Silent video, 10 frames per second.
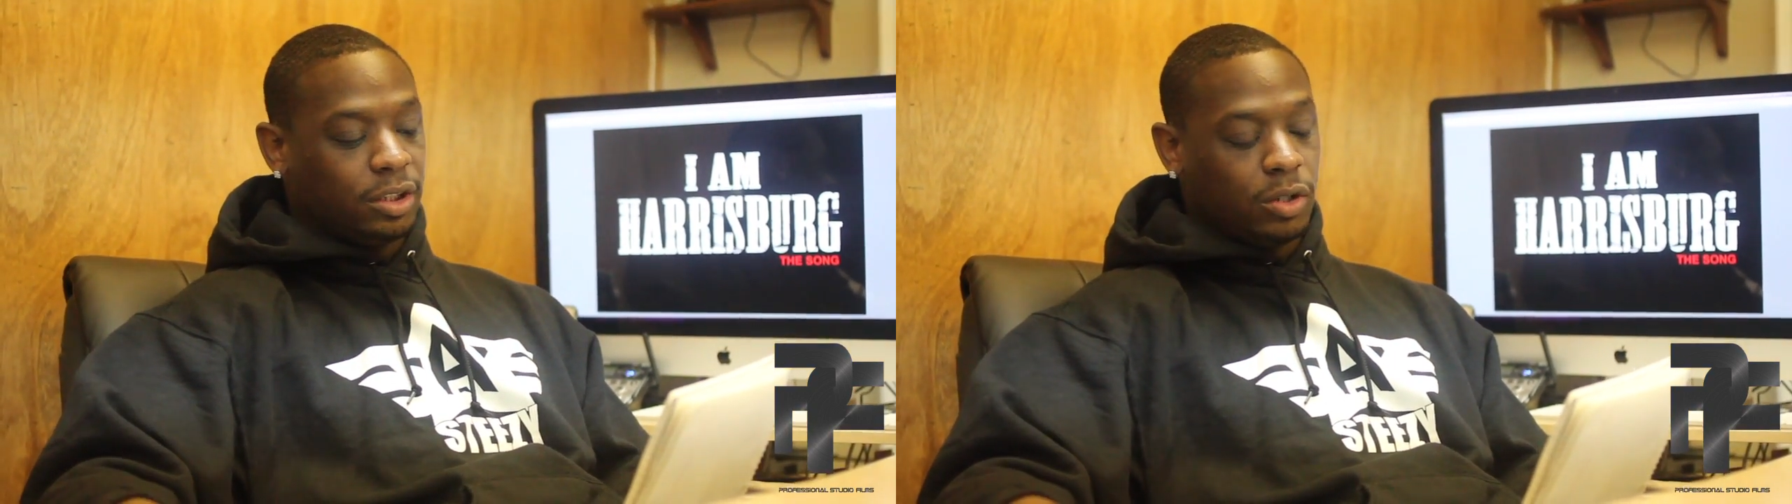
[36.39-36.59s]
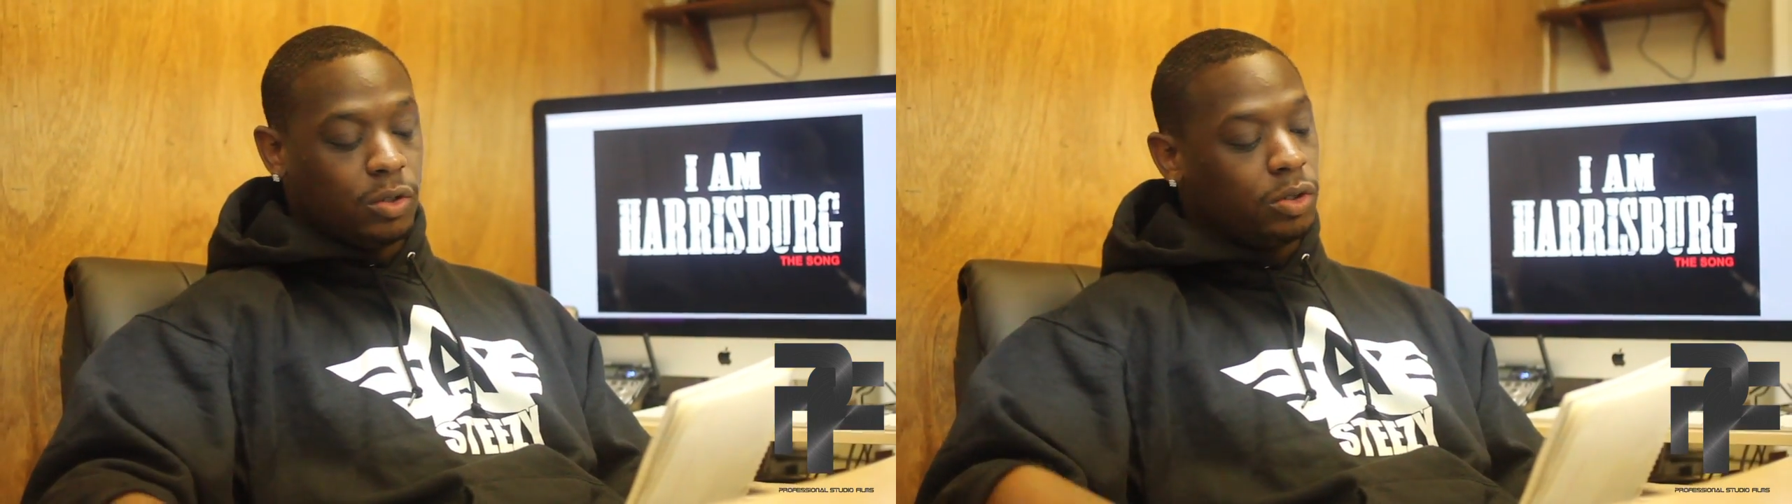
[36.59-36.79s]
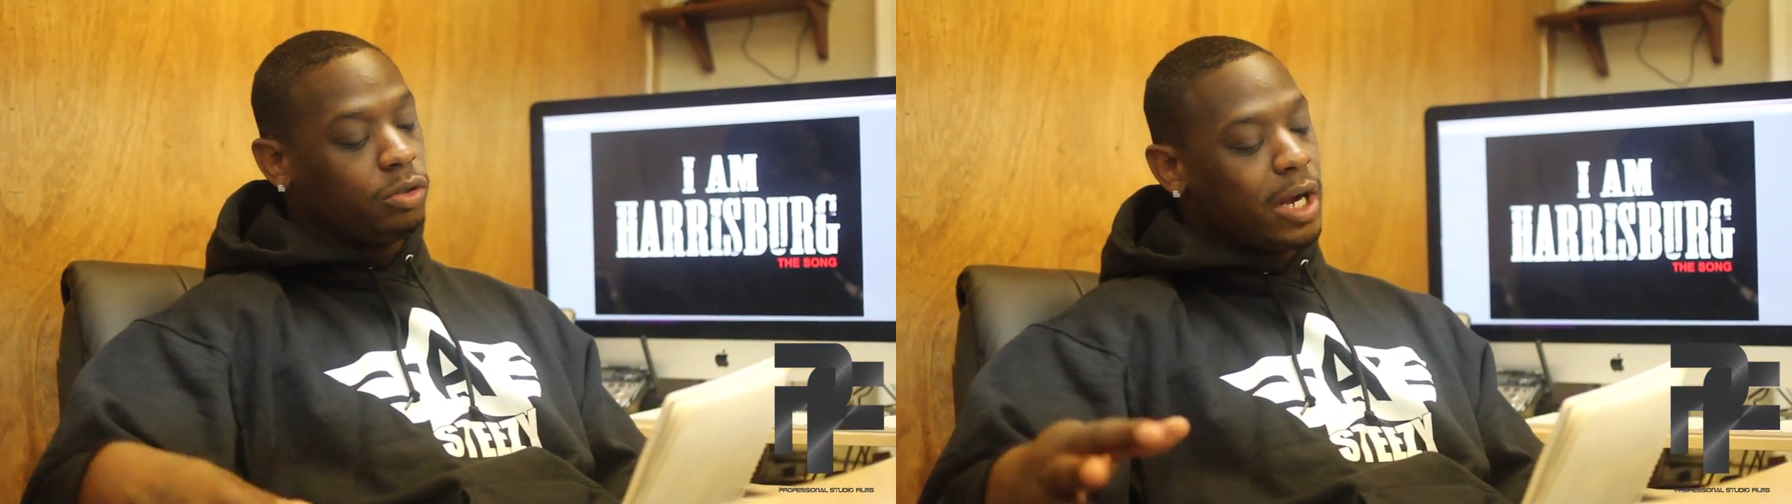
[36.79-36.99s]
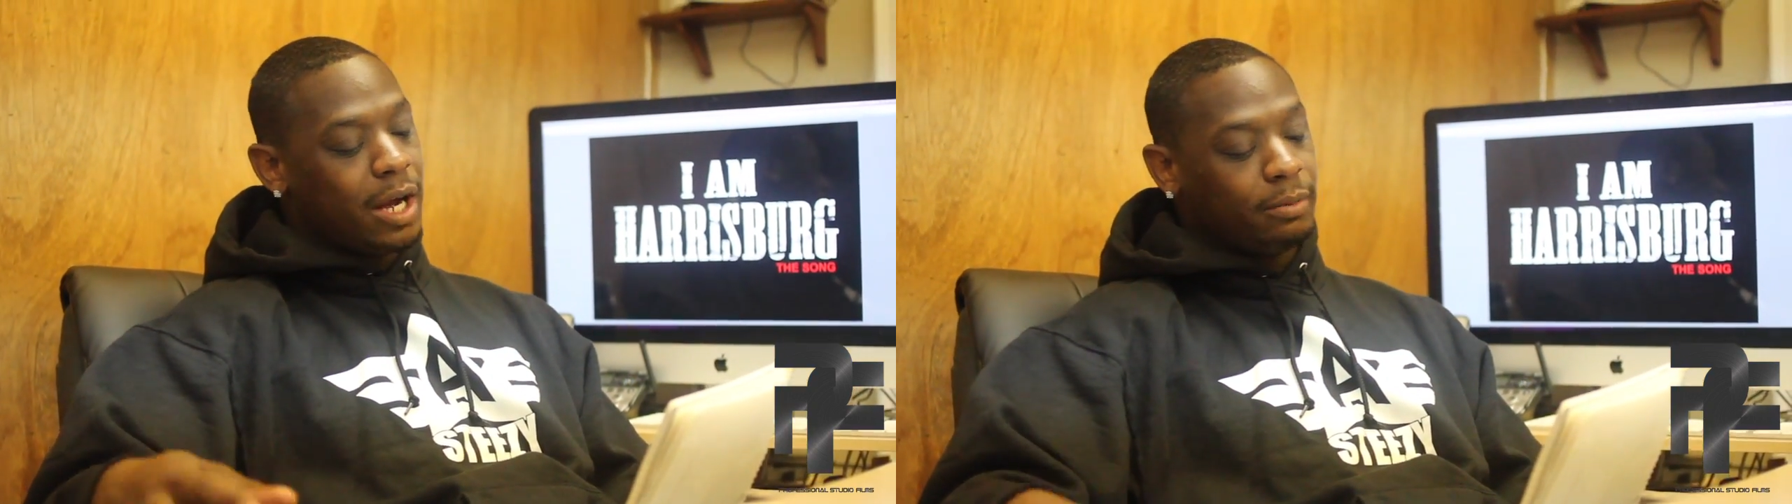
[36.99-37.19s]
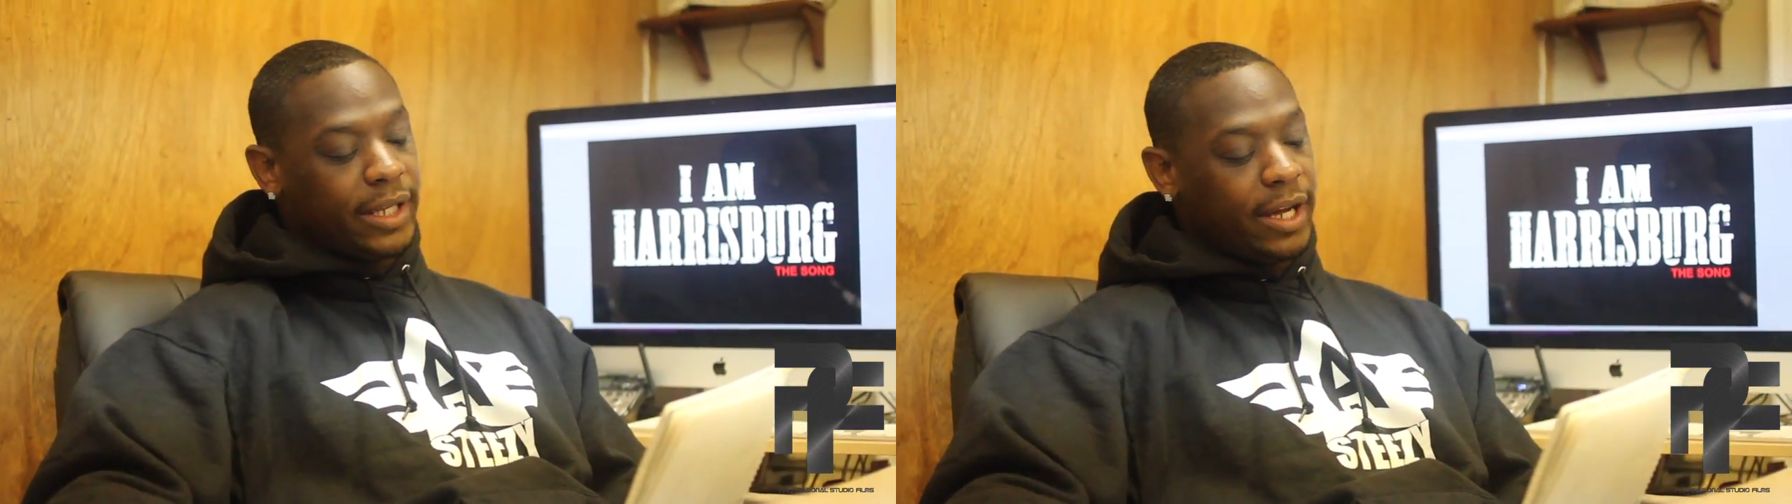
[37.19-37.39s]
Whole
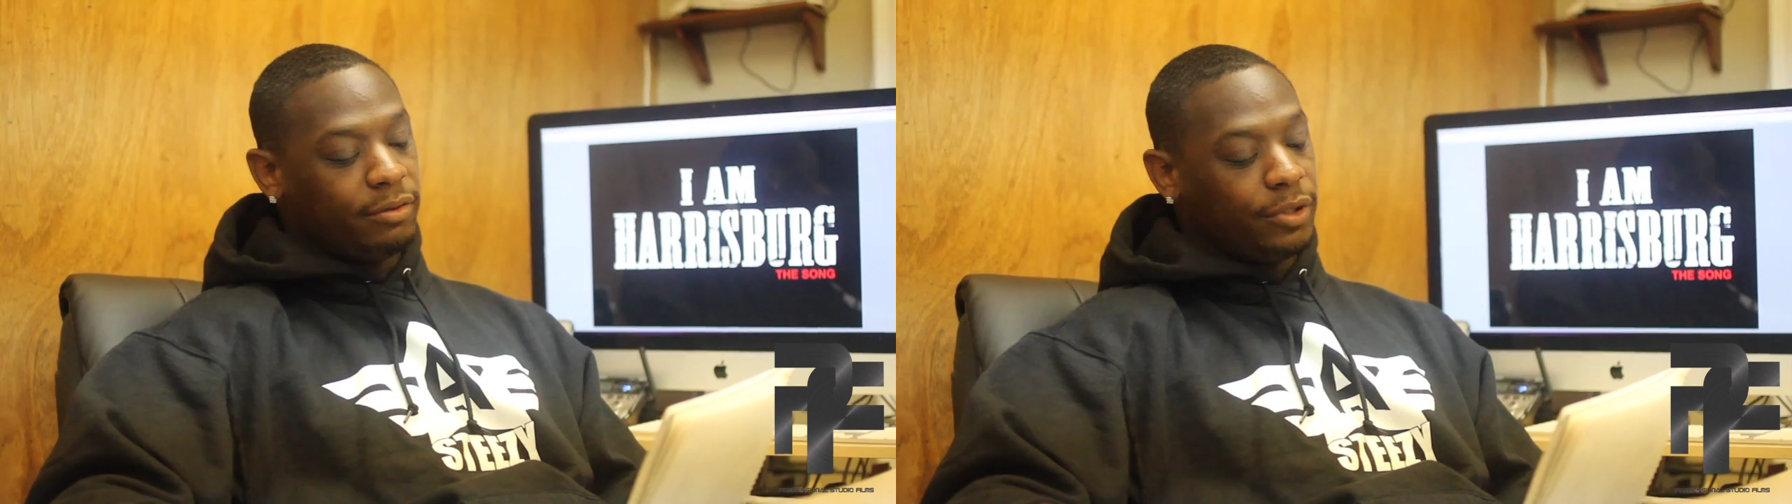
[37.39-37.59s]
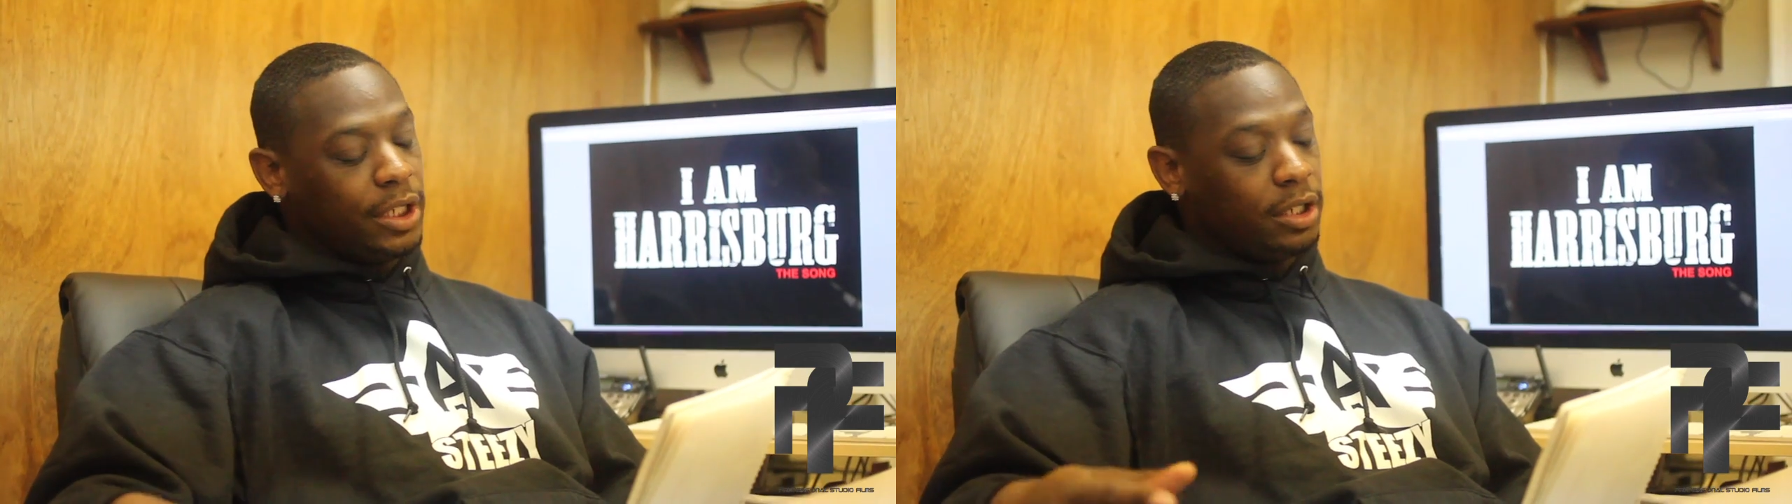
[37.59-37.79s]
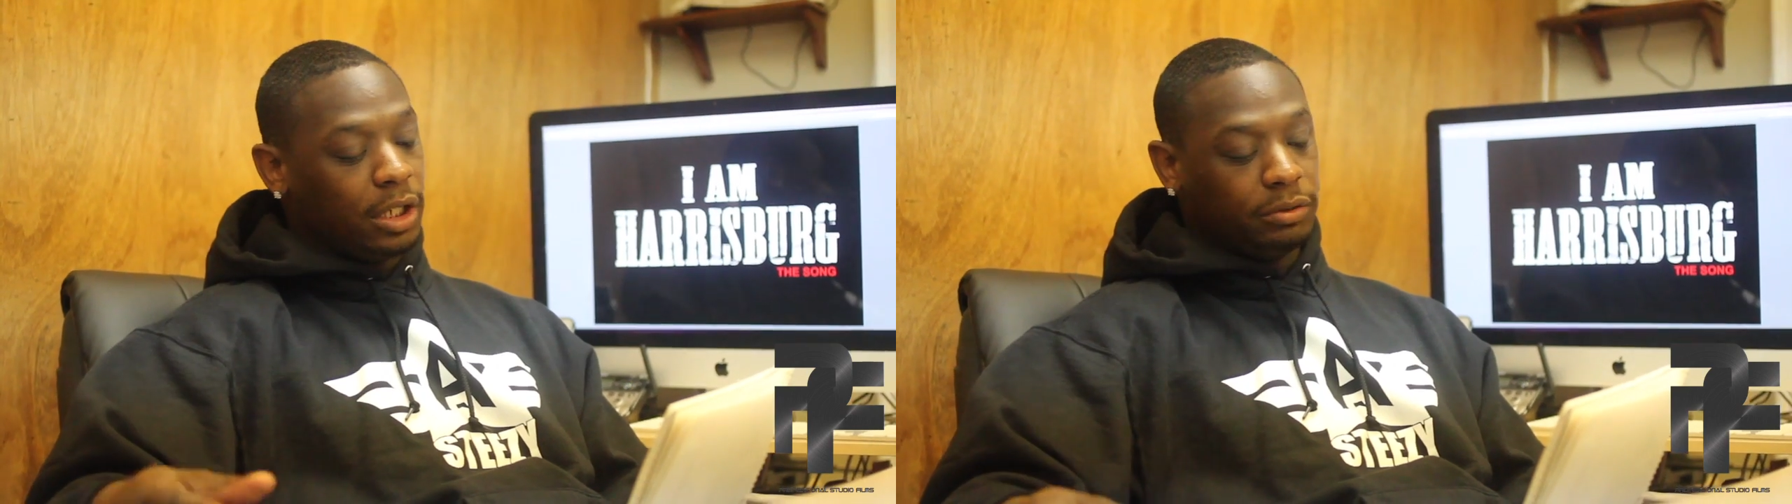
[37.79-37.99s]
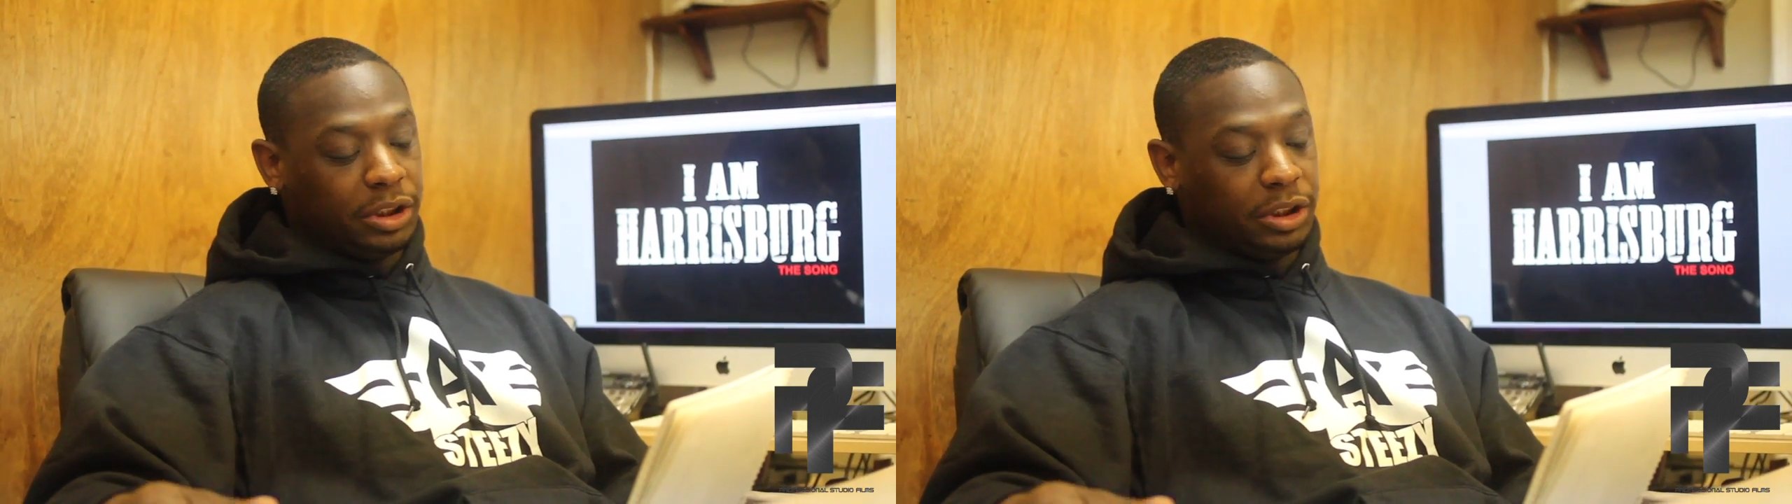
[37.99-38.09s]
Crime Lab, Rico,